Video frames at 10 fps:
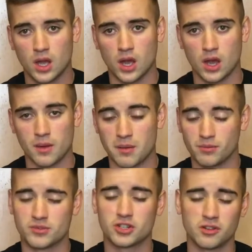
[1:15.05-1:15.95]

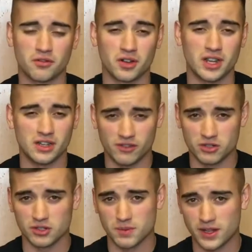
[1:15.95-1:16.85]
I'm shooting for an
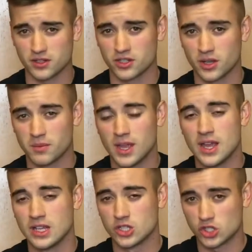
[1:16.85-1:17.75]
individual sponsorship
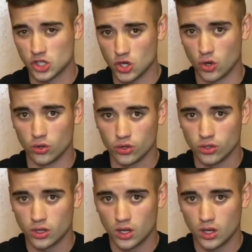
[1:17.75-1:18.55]
soon,